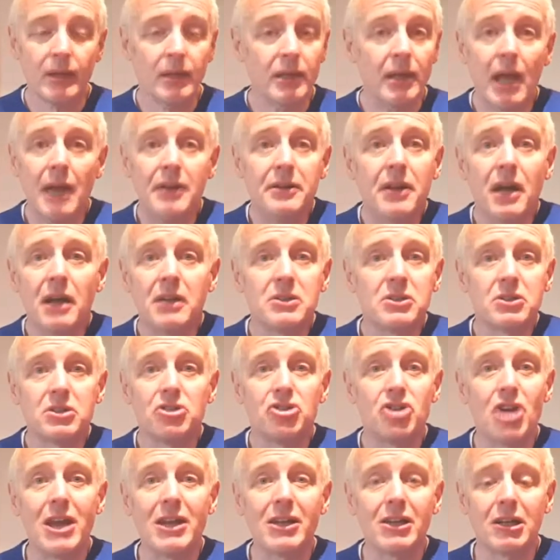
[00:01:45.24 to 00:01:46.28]
Yeah, nice,
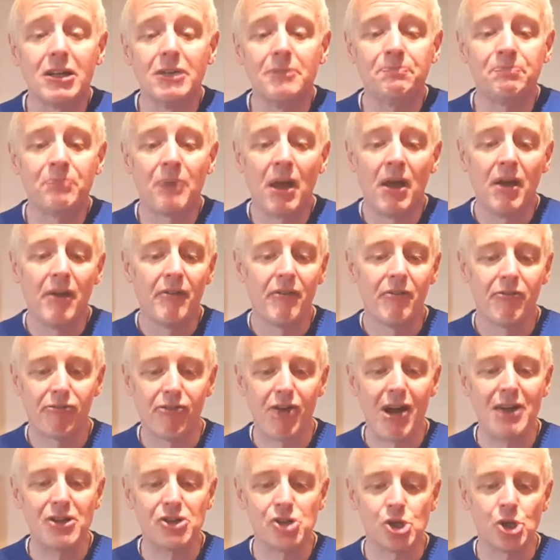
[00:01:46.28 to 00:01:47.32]
gentle,
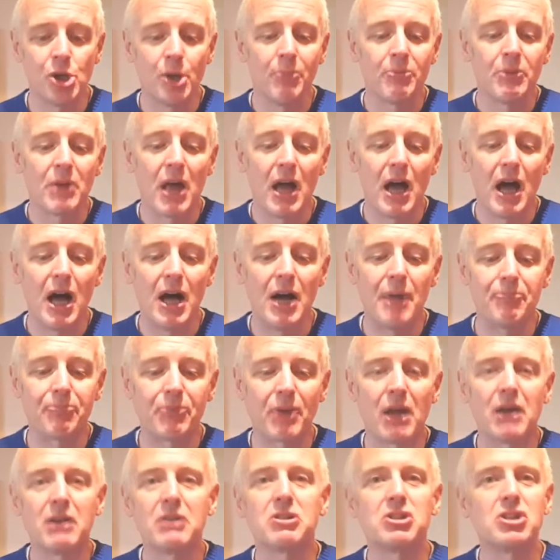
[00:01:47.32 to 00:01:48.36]
fresh,
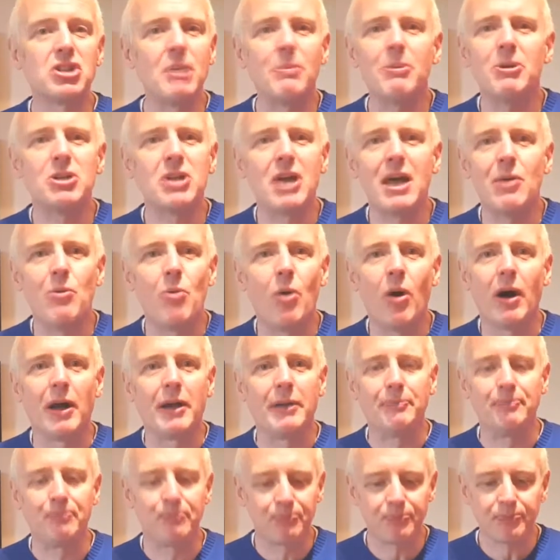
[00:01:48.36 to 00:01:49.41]
summer day
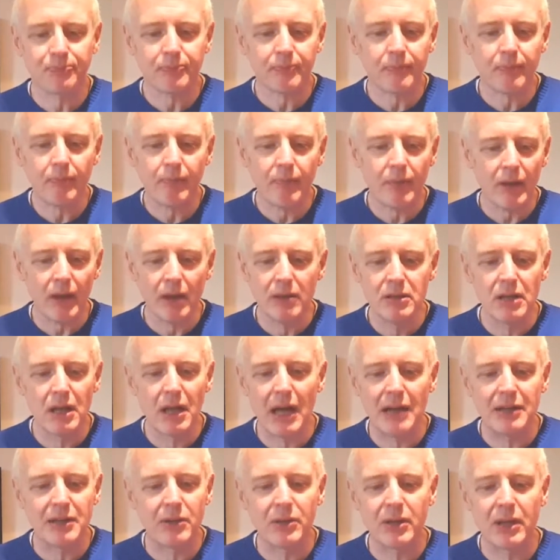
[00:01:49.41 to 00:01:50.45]
wine. No,
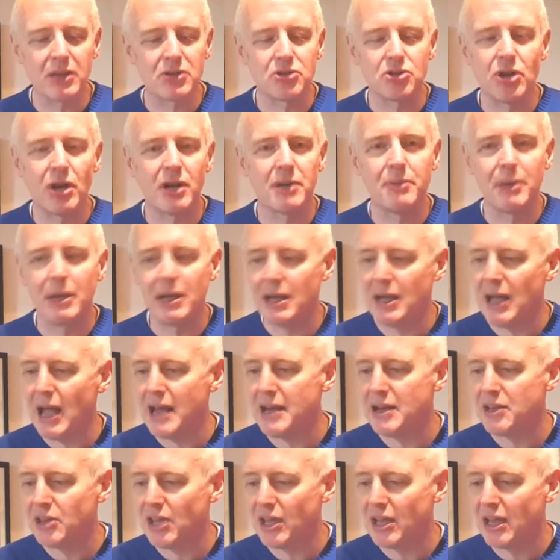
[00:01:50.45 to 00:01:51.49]
I don't think it's trying to be
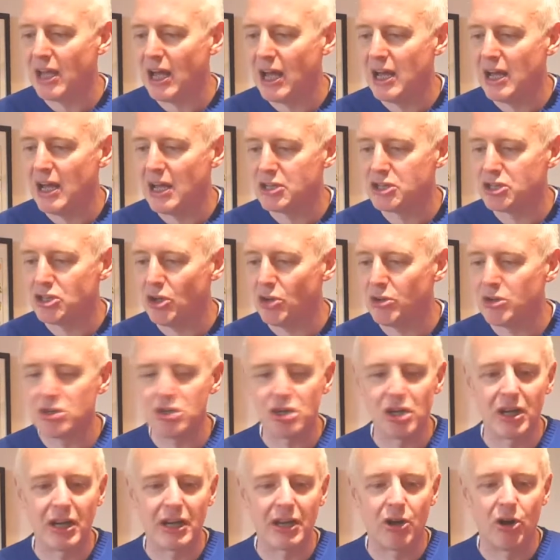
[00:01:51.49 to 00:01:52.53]
anything
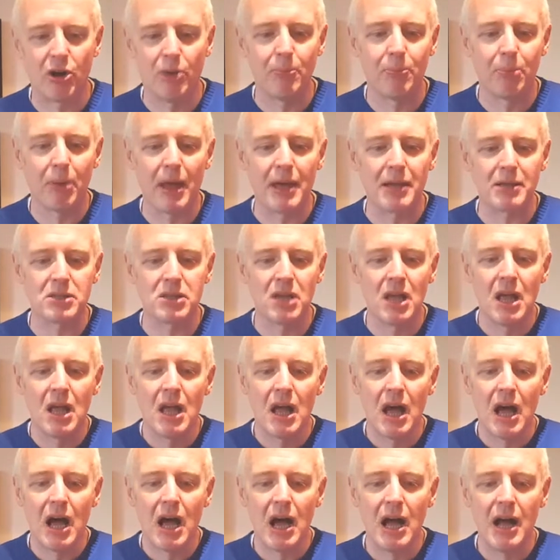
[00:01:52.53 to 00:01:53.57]
astonishingly complex.
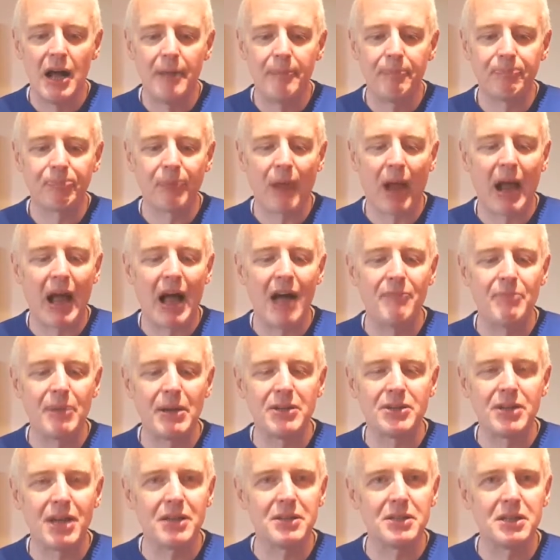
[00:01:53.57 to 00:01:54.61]
I've
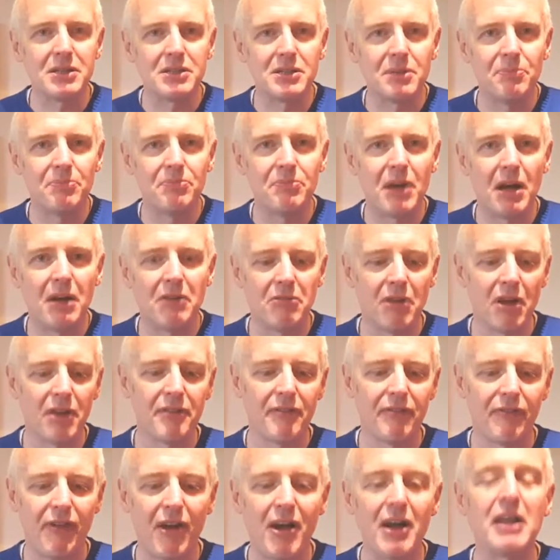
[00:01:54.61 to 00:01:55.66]
been tasting some
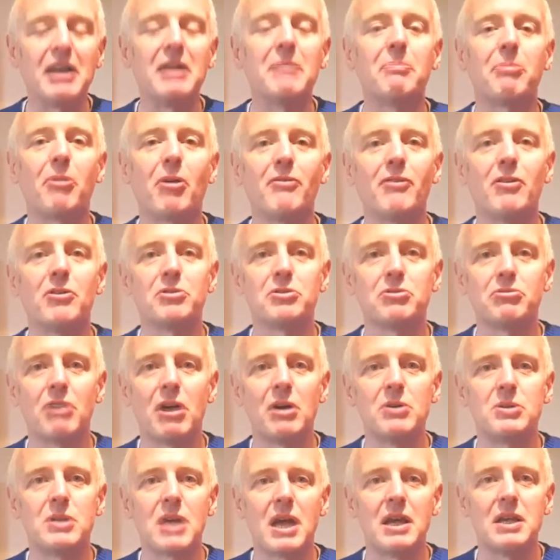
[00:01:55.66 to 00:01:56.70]
rather fine Provence
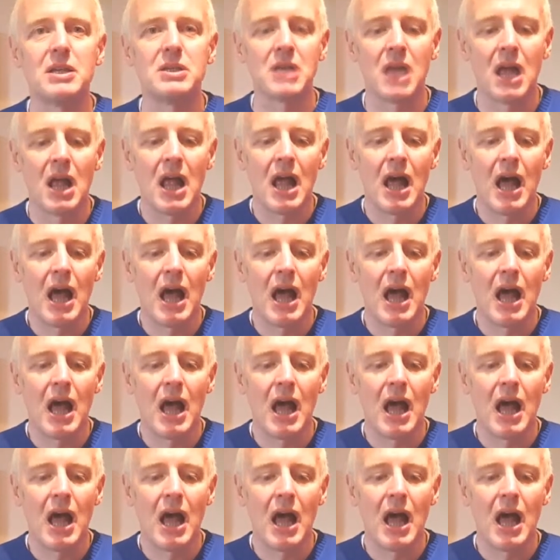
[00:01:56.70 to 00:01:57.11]
rosés